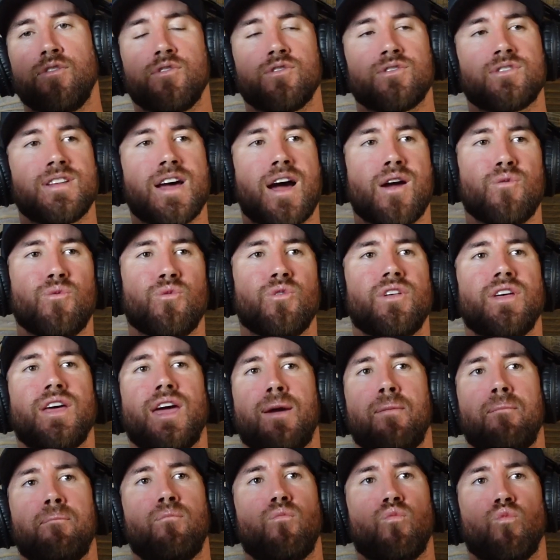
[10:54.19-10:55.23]
There's not
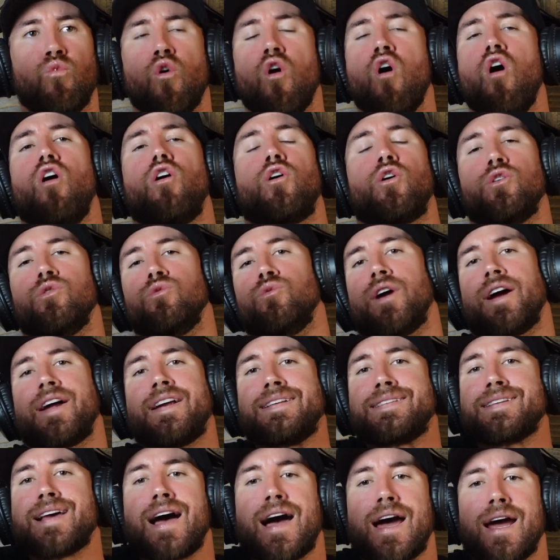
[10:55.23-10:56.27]
really a wrong or
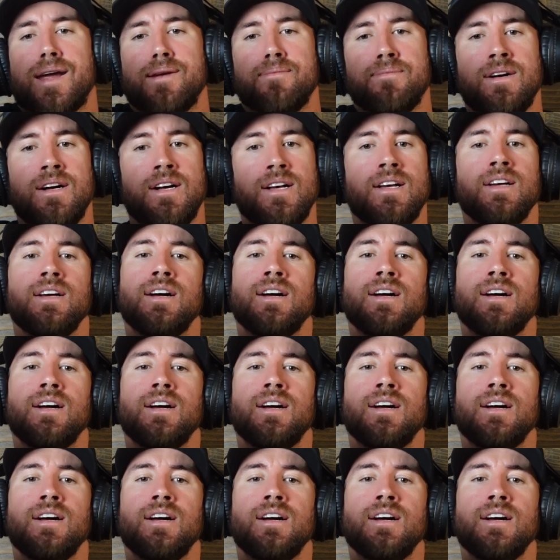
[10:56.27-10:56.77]
right time.